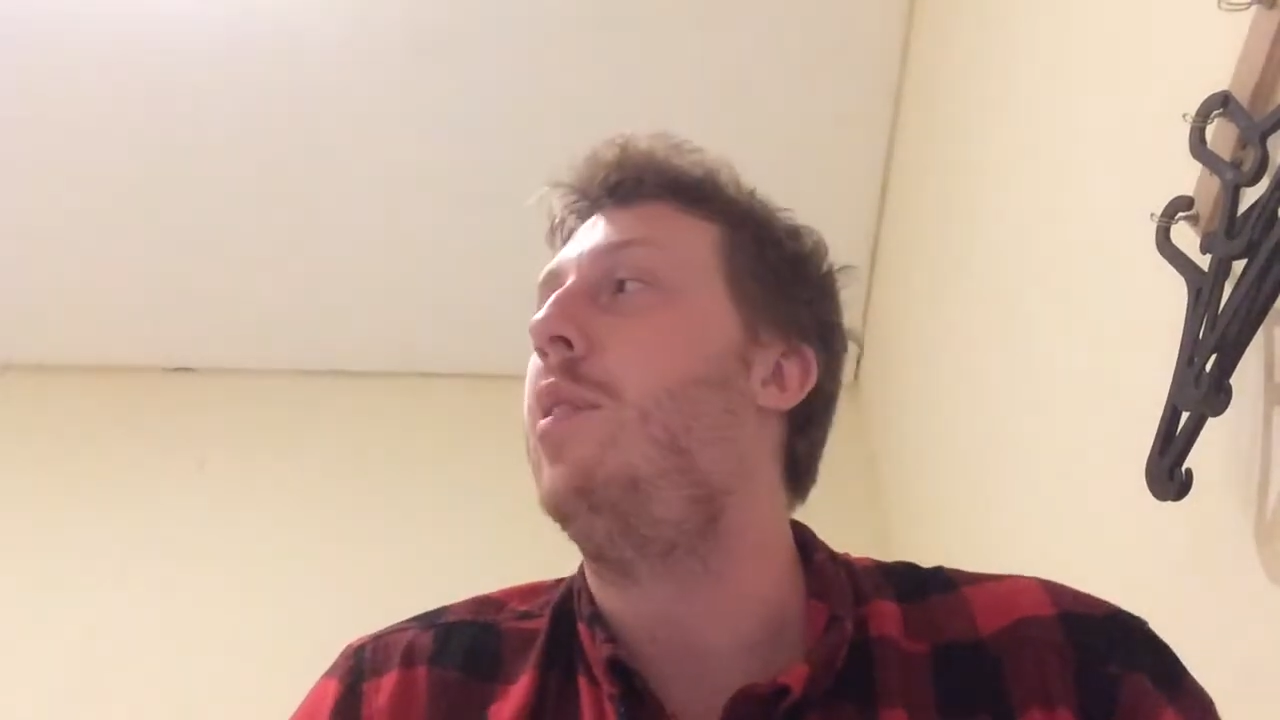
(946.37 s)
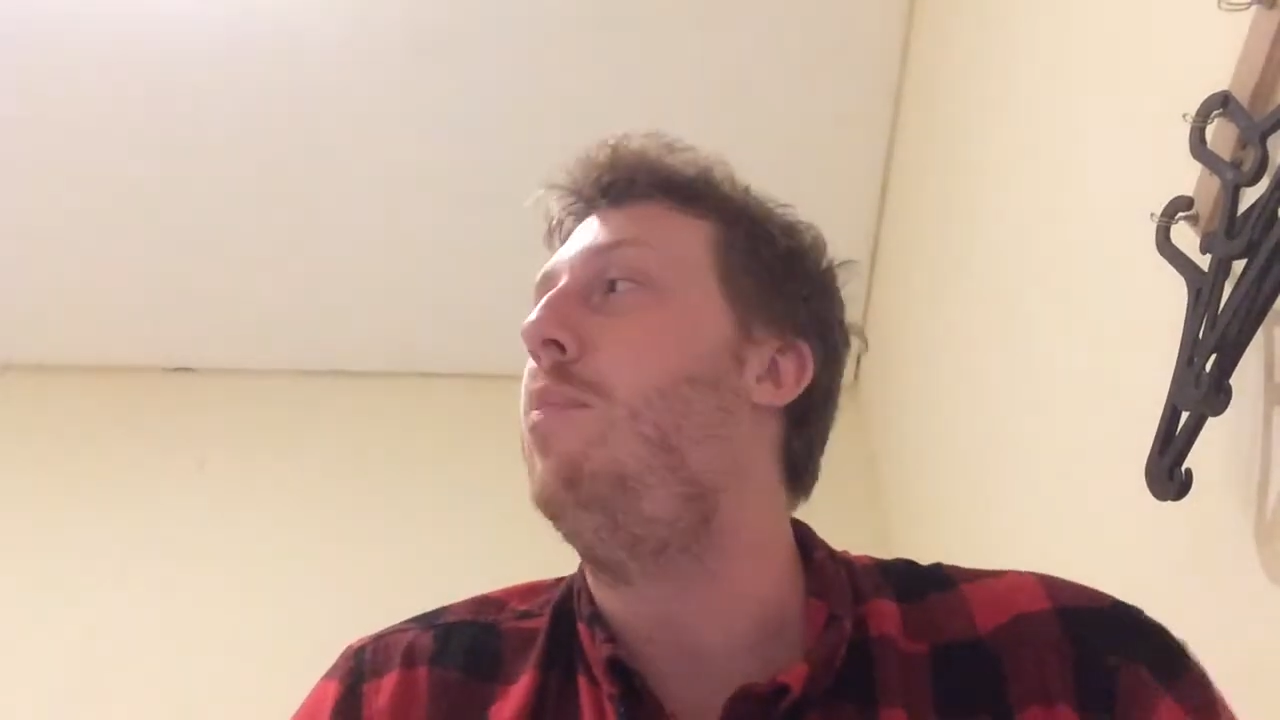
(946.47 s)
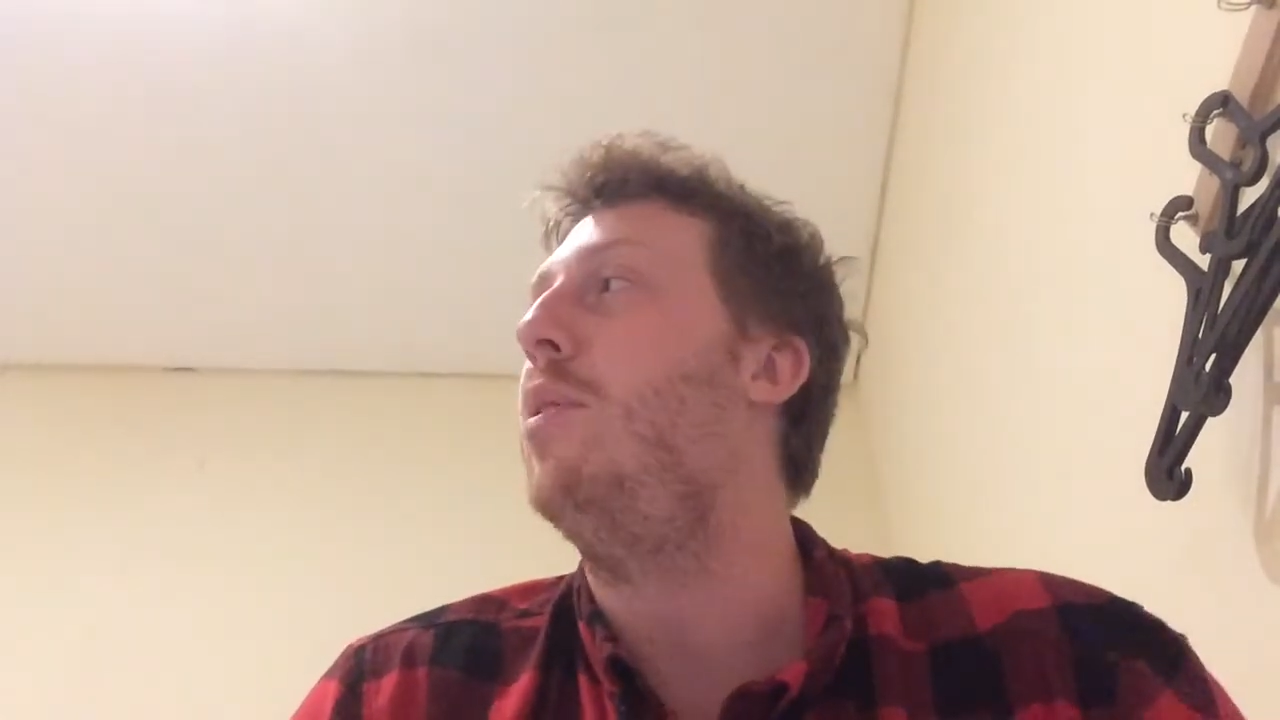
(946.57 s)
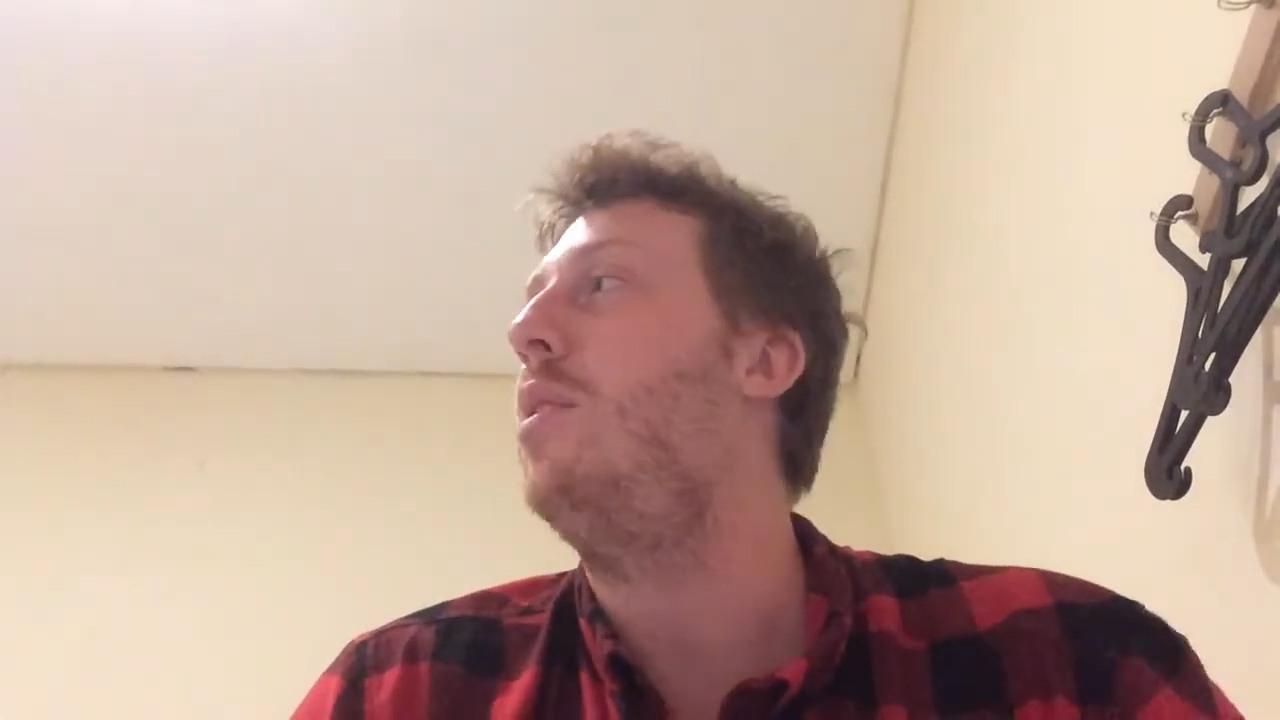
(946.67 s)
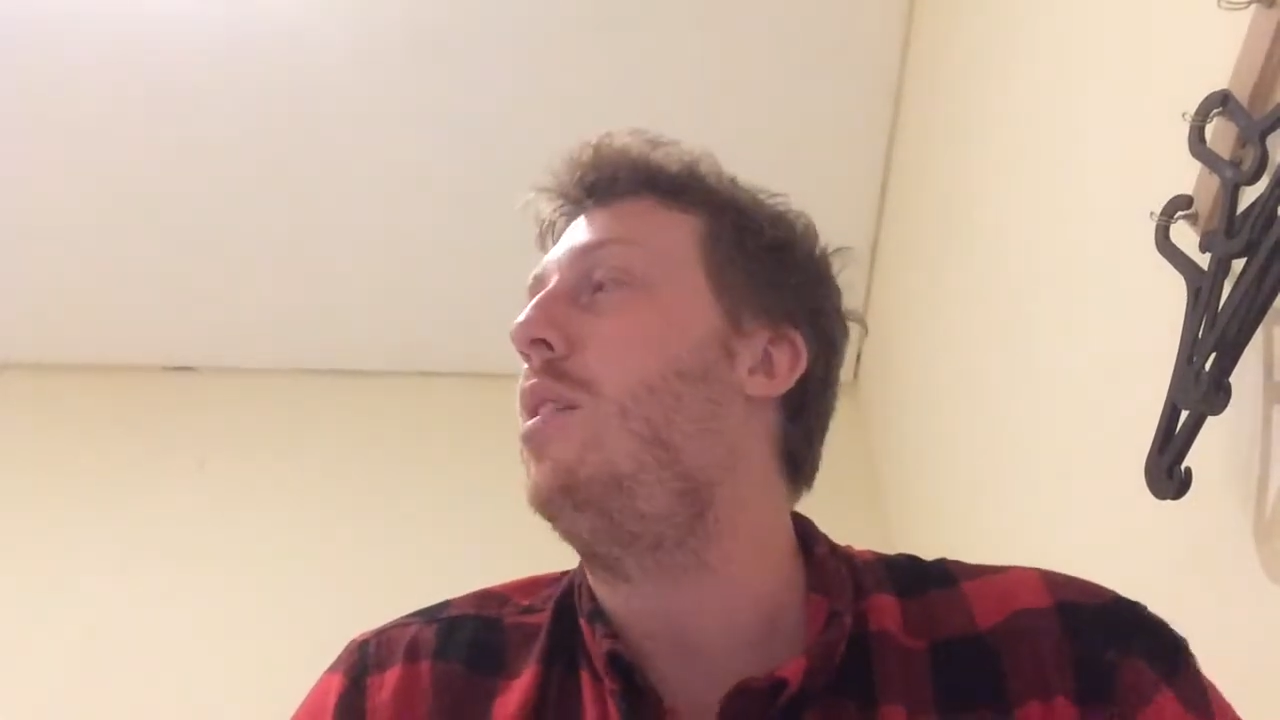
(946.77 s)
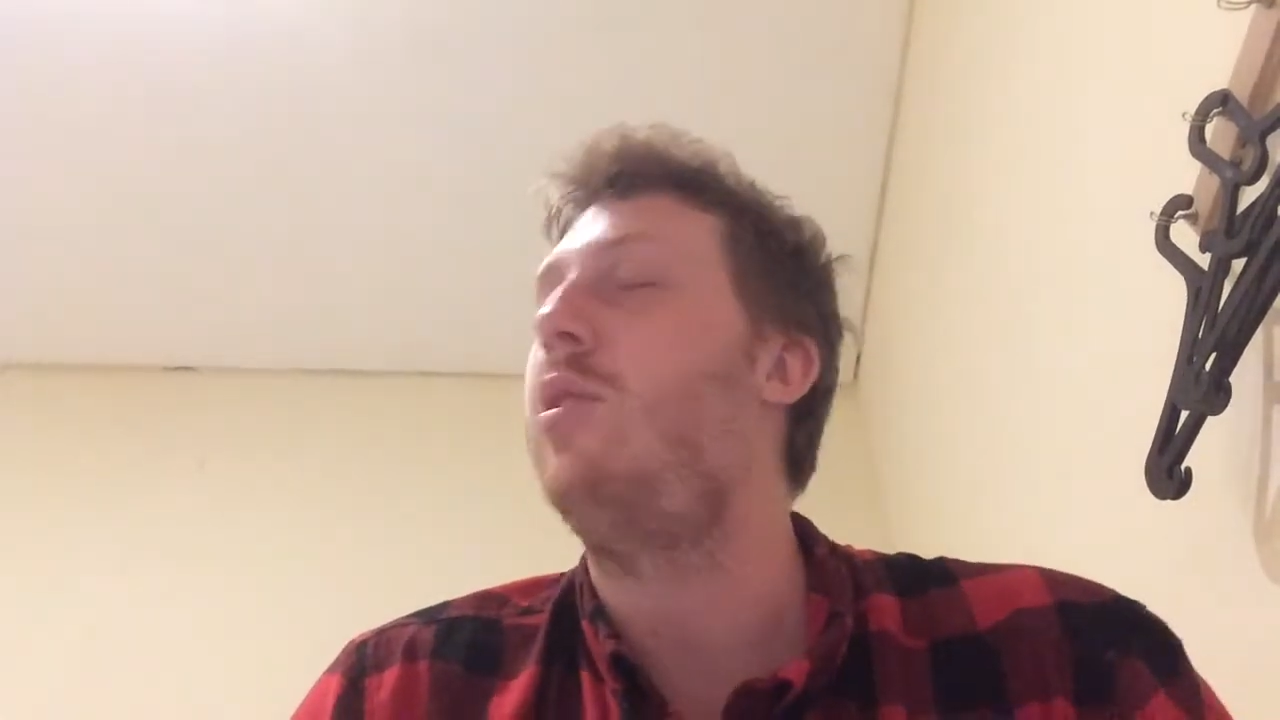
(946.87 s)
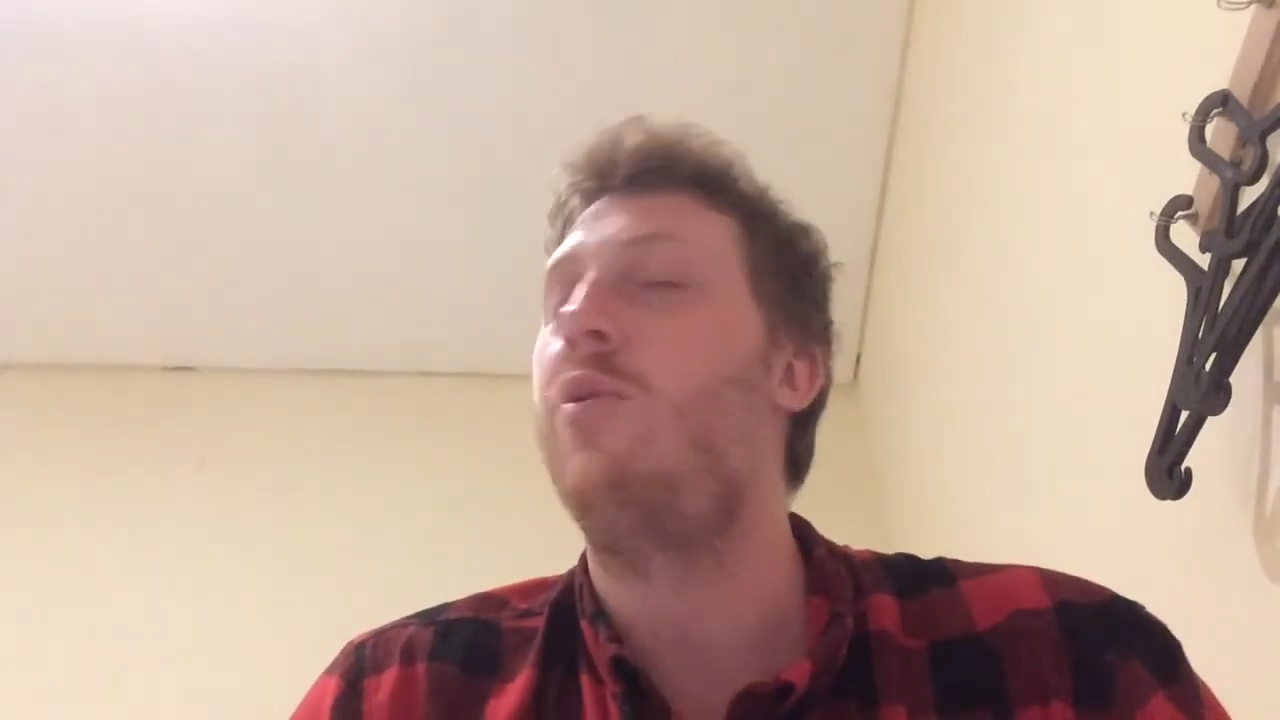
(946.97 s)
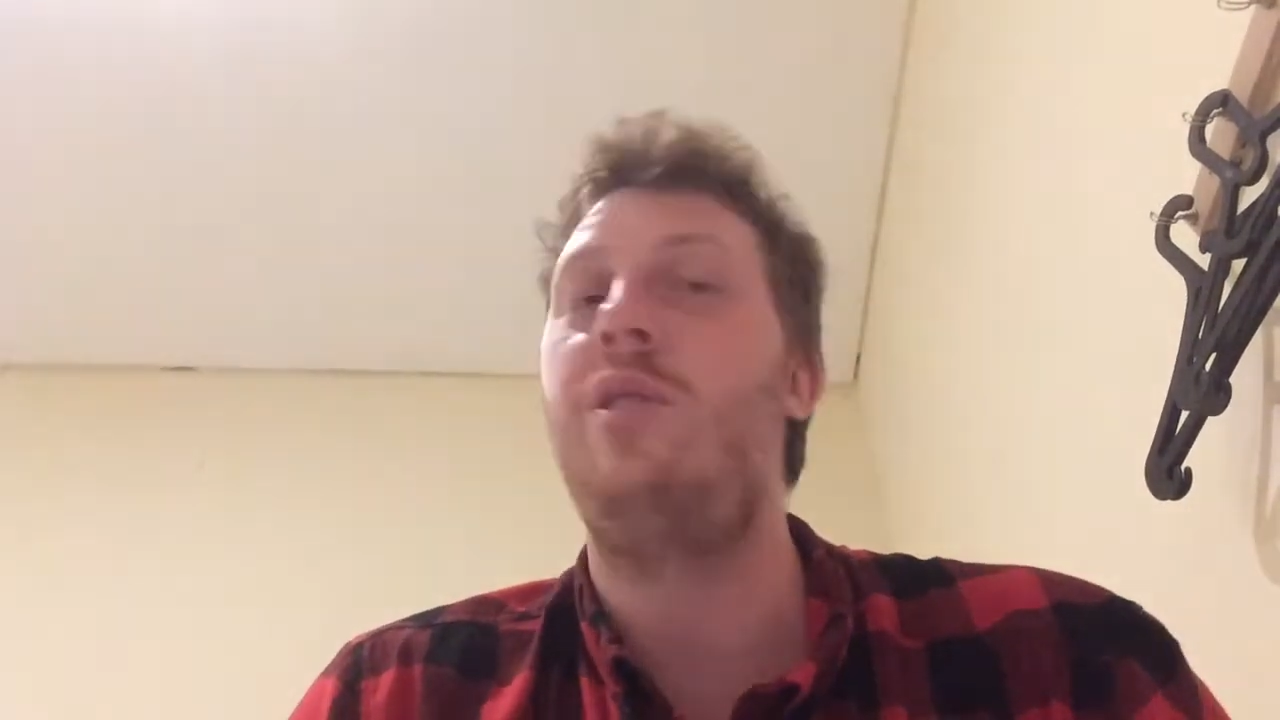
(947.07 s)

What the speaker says: ability to